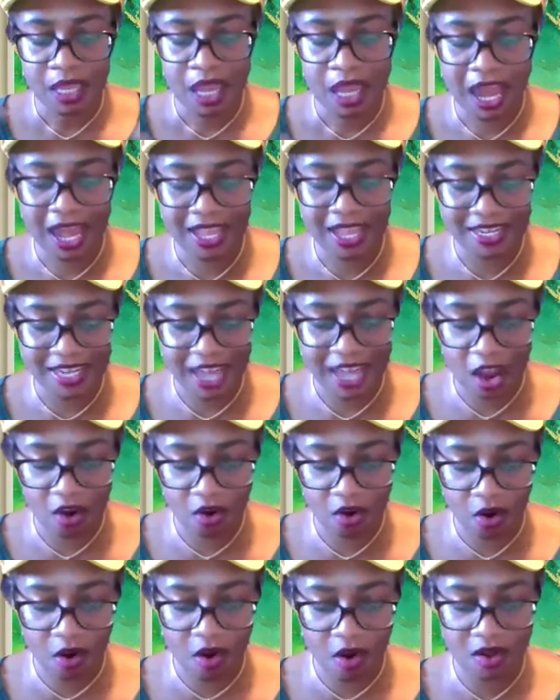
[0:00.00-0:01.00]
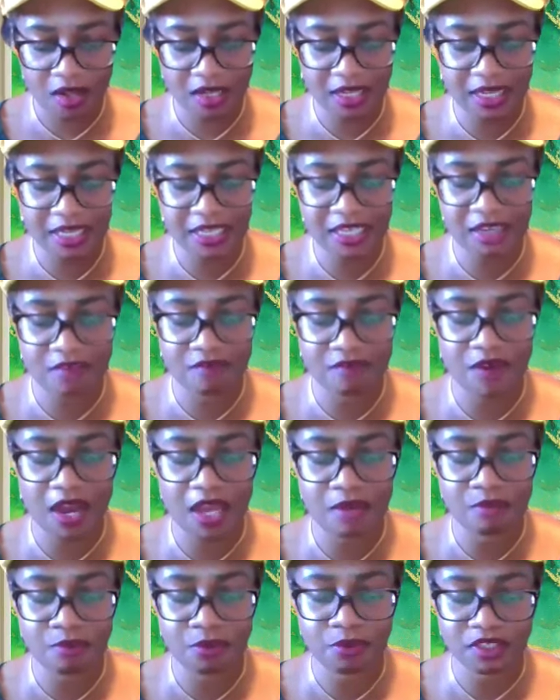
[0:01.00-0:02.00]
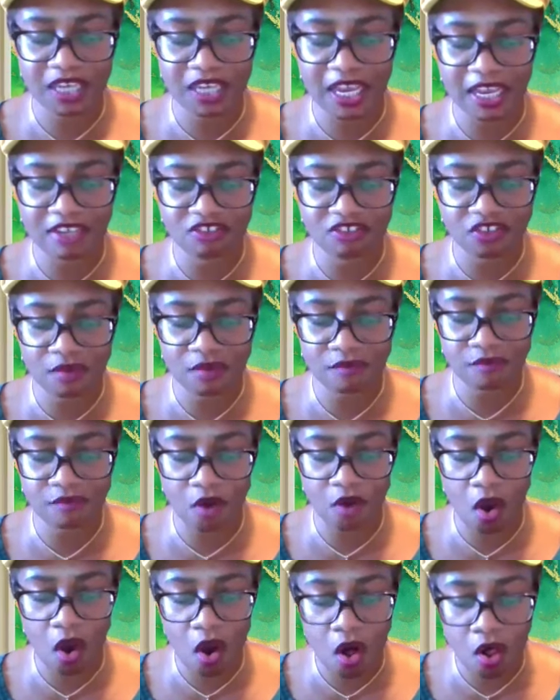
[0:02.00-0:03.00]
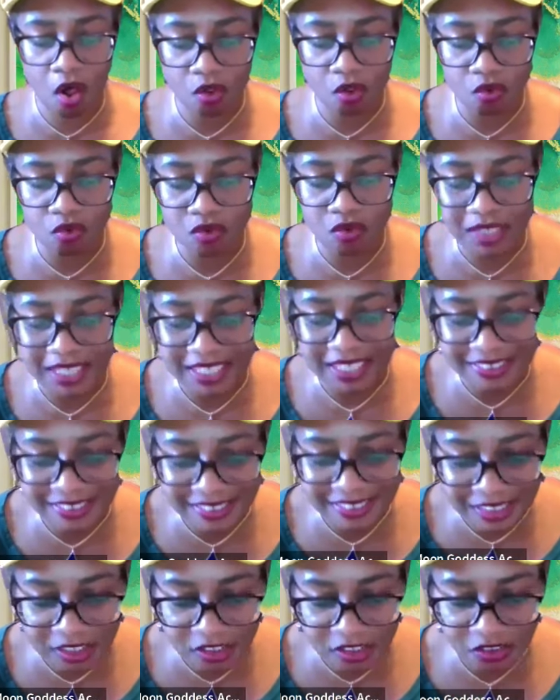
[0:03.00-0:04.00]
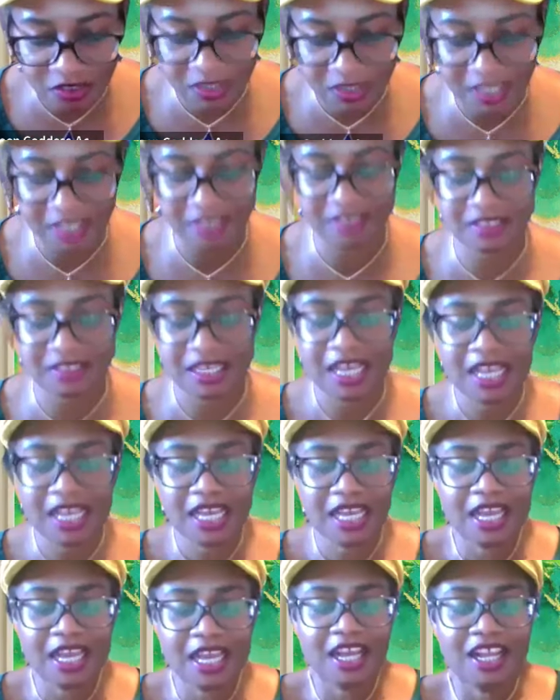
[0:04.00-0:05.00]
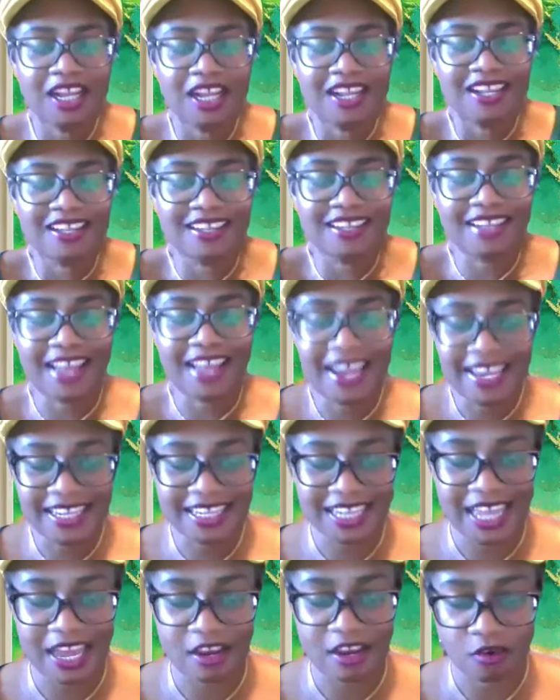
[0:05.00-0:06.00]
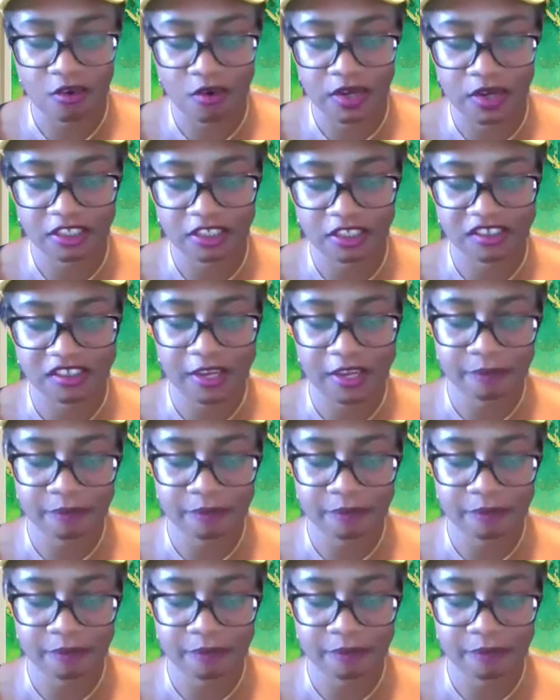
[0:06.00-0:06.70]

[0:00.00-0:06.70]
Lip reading: I now call in divine protection for all who listen to this light language